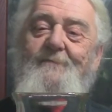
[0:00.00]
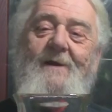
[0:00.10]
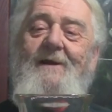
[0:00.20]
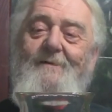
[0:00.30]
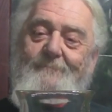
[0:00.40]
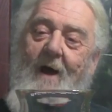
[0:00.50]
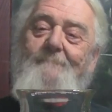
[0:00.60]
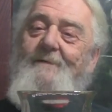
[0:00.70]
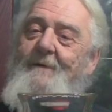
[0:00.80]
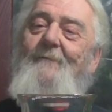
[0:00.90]
to me, it'd
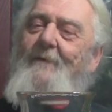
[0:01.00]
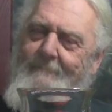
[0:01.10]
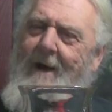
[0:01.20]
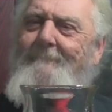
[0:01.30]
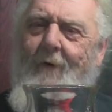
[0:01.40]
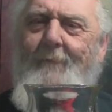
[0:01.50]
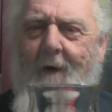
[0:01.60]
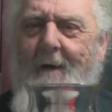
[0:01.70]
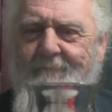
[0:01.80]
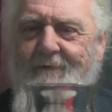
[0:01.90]
probably be one of my more
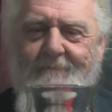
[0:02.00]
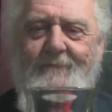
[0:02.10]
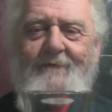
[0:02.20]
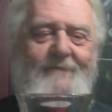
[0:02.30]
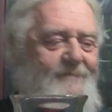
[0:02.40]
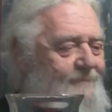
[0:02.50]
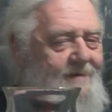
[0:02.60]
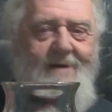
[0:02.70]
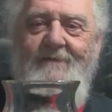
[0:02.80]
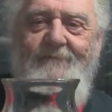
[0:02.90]
popular brews,
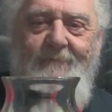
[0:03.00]
but let's